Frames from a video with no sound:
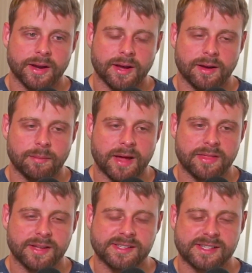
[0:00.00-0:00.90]
But I
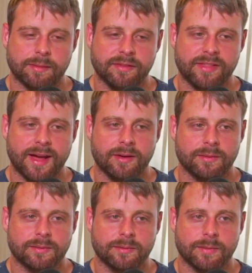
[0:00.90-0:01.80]
think some of that
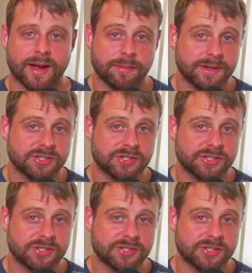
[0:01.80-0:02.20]
might have been